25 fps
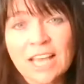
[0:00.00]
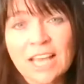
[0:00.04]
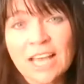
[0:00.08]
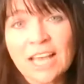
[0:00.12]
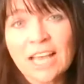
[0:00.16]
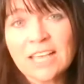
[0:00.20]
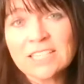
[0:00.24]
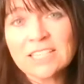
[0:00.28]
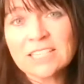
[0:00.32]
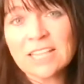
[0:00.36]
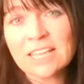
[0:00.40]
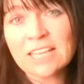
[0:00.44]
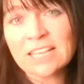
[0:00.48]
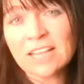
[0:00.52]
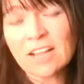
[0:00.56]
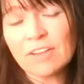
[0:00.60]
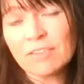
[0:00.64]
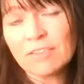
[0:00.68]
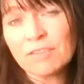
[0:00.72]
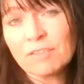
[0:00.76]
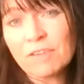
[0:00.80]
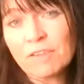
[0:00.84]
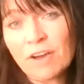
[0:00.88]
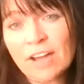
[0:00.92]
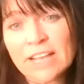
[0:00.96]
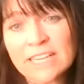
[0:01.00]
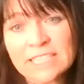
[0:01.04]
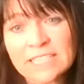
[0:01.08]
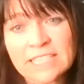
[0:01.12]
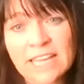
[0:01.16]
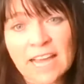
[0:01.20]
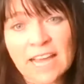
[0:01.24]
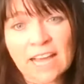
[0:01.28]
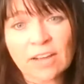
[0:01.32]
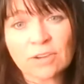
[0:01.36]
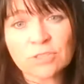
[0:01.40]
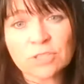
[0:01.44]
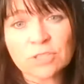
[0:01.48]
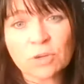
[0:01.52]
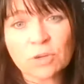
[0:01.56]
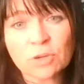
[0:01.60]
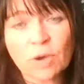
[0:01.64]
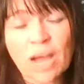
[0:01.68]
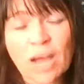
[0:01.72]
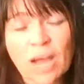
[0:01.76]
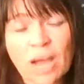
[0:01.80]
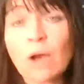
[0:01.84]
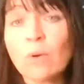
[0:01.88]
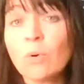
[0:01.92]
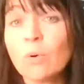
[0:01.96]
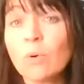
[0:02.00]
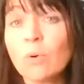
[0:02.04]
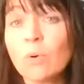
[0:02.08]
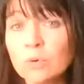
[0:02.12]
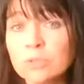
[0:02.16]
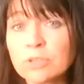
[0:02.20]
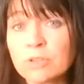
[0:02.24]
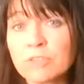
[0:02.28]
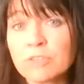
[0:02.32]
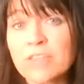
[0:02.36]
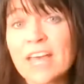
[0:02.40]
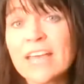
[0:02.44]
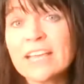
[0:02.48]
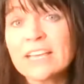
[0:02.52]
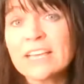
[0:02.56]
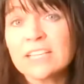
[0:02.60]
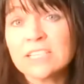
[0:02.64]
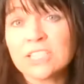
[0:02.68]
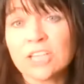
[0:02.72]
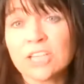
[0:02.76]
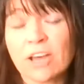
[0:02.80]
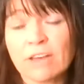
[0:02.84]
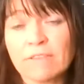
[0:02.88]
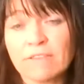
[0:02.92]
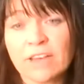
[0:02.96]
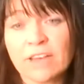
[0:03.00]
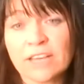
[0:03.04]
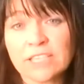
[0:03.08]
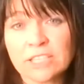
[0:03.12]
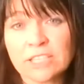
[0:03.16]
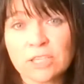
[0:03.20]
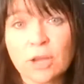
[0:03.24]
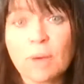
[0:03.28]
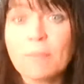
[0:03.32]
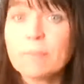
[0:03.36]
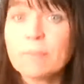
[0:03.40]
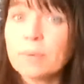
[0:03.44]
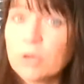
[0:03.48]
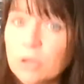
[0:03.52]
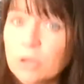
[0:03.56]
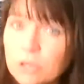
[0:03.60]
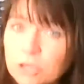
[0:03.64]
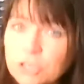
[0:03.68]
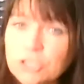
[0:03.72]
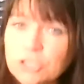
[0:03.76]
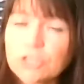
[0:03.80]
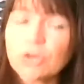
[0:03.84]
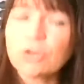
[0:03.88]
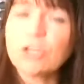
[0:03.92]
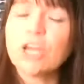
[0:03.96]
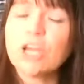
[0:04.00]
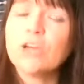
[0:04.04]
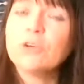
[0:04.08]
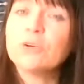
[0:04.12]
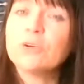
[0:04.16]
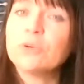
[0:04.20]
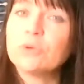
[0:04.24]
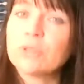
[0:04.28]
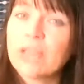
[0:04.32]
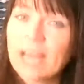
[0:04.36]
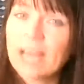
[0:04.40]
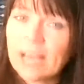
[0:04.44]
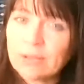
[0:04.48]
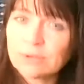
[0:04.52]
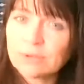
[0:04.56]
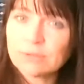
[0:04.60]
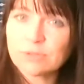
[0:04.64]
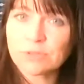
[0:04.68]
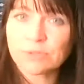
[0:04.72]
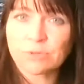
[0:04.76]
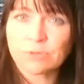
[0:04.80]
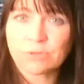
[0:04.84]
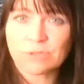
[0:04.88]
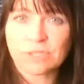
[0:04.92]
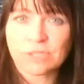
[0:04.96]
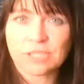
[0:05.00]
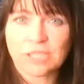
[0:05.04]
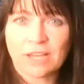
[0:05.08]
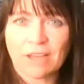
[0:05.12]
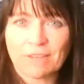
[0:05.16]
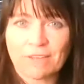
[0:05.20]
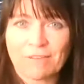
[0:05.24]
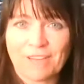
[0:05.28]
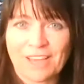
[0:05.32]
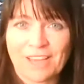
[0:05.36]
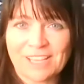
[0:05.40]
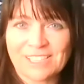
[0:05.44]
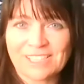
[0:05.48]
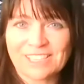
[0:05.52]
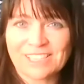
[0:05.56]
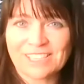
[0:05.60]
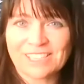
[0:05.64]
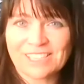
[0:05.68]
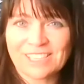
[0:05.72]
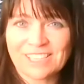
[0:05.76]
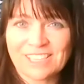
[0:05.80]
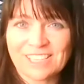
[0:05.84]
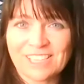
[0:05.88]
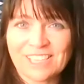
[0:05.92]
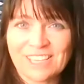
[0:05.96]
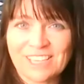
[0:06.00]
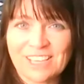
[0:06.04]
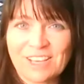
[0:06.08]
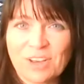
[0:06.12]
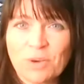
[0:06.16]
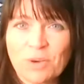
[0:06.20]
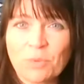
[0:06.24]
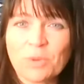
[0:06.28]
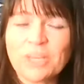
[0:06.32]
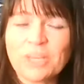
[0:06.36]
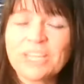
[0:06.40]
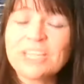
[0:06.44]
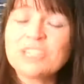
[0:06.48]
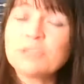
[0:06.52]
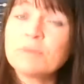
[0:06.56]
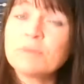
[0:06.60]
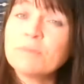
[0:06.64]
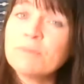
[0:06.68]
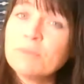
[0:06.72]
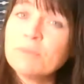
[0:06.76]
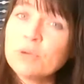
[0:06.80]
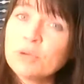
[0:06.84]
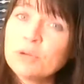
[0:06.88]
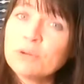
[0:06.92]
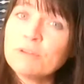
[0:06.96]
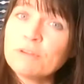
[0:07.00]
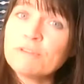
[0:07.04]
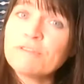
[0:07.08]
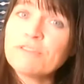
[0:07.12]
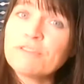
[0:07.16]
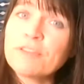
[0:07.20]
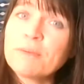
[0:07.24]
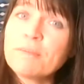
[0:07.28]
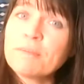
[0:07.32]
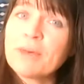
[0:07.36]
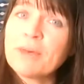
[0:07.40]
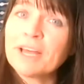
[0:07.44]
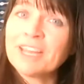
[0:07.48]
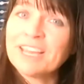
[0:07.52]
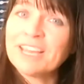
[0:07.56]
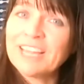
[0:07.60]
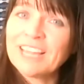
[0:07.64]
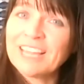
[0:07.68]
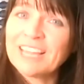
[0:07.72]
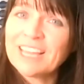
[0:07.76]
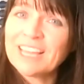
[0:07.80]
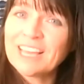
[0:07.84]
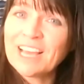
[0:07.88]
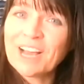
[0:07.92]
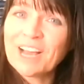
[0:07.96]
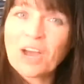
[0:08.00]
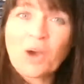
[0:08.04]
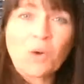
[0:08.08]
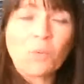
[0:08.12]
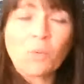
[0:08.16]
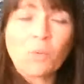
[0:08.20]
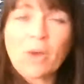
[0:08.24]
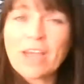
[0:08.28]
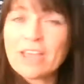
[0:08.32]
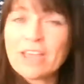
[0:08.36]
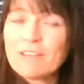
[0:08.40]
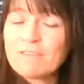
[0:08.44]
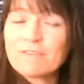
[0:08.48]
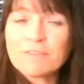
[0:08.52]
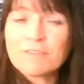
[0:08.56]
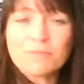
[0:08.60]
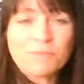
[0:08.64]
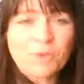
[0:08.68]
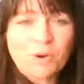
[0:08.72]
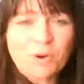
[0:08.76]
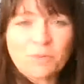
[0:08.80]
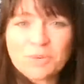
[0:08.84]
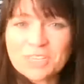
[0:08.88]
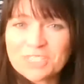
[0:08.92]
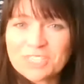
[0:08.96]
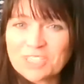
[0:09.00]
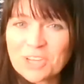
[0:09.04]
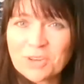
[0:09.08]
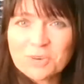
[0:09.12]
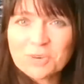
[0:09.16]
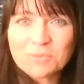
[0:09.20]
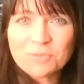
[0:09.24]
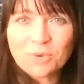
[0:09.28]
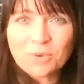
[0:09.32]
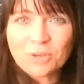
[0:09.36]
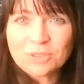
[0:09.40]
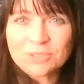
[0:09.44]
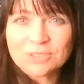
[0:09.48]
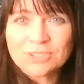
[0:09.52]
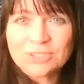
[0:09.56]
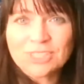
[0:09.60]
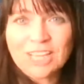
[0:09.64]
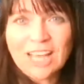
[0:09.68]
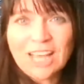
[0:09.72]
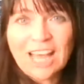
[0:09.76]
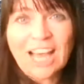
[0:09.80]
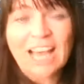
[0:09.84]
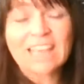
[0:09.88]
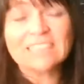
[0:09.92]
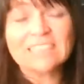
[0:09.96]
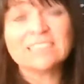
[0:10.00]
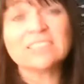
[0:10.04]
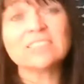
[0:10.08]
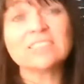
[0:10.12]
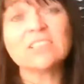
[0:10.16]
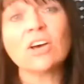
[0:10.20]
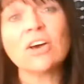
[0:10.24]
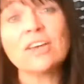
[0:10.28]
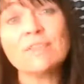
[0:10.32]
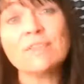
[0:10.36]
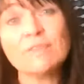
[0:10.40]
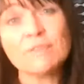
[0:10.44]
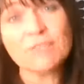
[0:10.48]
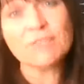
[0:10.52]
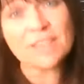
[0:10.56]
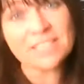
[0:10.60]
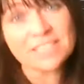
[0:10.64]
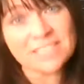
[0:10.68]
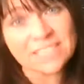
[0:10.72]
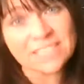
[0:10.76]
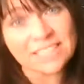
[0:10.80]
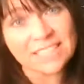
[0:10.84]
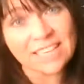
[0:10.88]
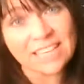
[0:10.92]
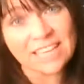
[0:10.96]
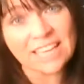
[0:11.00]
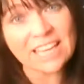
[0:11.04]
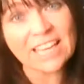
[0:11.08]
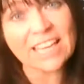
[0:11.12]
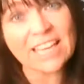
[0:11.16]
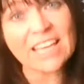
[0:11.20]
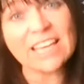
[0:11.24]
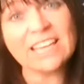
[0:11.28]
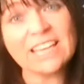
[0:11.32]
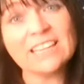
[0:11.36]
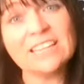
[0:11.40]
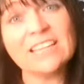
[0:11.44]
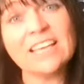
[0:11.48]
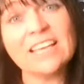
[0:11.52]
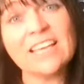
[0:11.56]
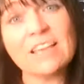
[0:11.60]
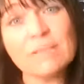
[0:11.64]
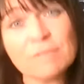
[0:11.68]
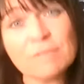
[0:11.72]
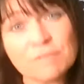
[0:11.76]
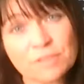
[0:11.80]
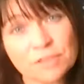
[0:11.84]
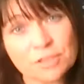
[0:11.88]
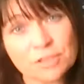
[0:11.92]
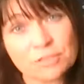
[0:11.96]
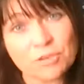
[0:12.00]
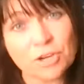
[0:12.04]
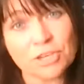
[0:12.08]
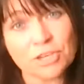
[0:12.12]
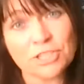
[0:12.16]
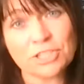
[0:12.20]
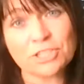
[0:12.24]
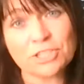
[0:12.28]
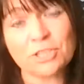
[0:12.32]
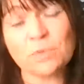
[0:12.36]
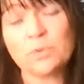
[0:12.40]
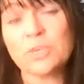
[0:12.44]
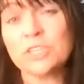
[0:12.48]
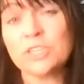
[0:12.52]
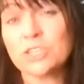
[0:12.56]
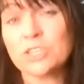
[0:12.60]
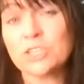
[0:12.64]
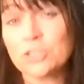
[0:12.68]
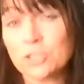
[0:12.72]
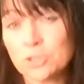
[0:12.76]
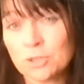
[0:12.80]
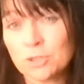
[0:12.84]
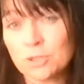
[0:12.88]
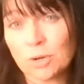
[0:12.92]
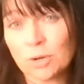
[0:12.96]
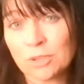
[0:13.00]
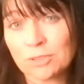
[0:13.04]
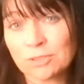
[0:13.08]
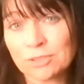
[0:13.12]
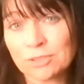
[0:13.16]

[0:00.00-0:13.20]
It's like, find out how also they can divest. Push your local councils to divest. We need to move the money away from what we don't want and start investing it in the infrastructure that we do want.